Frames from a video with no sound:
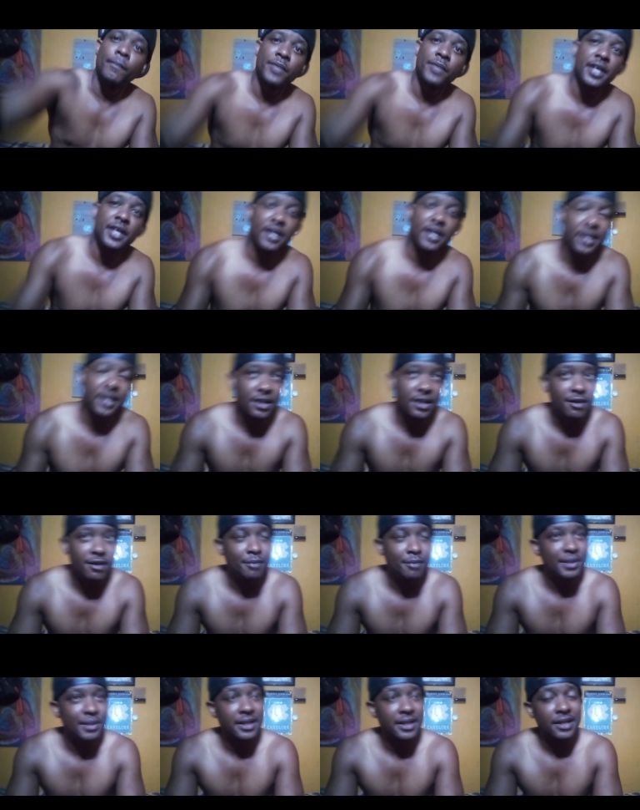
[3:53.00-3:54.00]
Yeah, and I
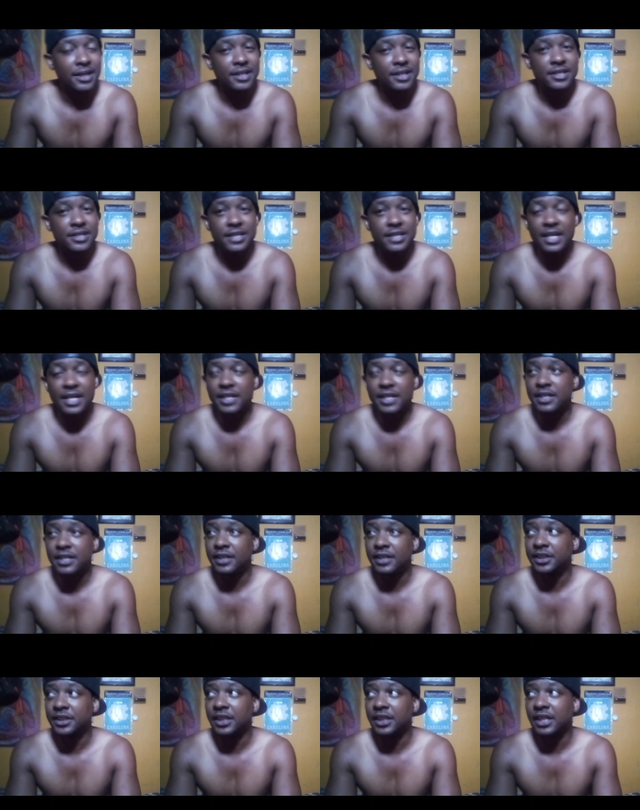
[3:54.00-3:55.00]
don't be
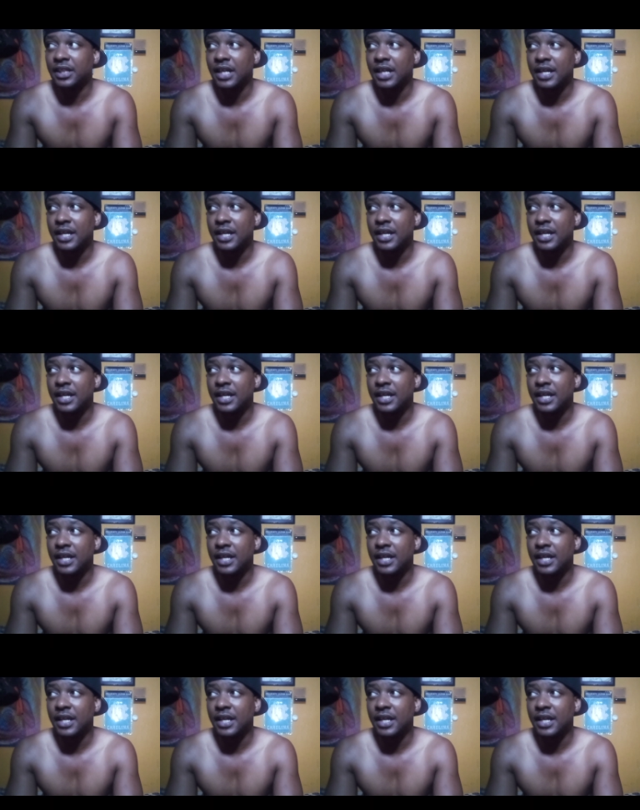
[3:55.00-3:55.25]
understanding that shit.